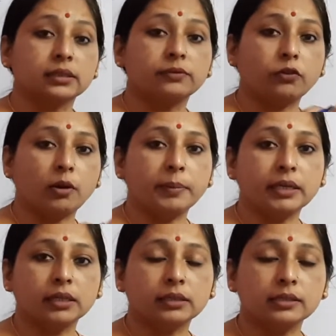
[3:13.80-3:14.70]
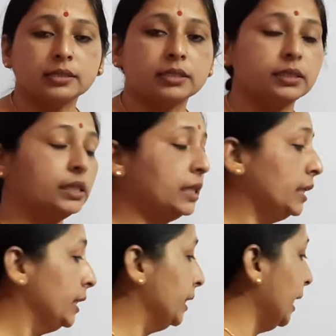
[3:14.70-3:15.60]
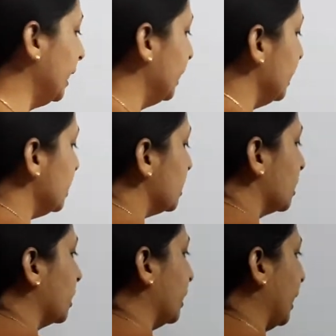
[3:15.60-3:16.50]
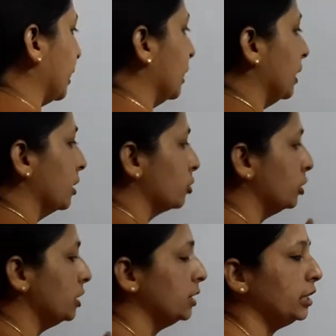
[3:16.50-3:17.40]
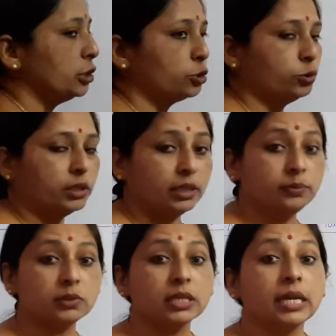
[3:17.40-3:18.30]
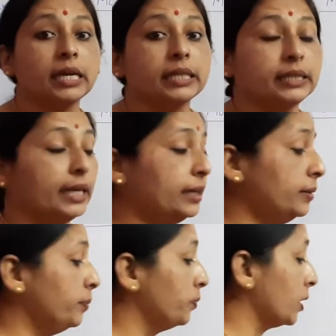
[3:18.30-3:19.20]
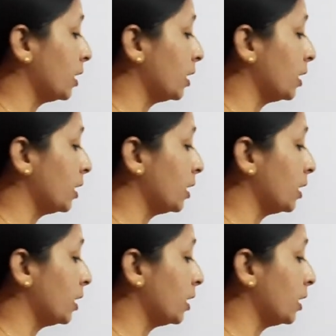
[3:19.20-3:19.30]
forming a cluster, then it is ganglia. So there are these two terms. Then